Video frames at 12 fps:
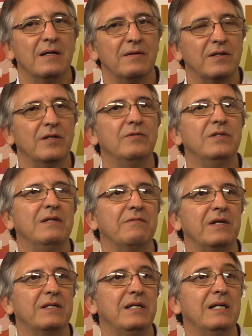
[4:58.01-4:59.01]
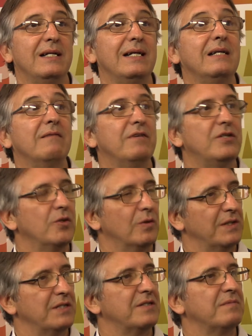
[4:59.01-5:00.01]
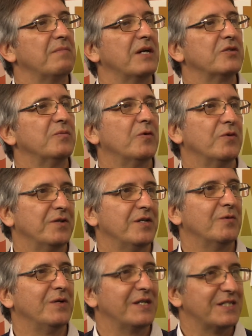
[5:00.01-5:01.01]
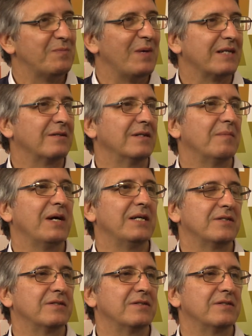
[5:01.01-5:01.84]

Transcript: the QT effect in an individual isn't much more than you would expect on the basis of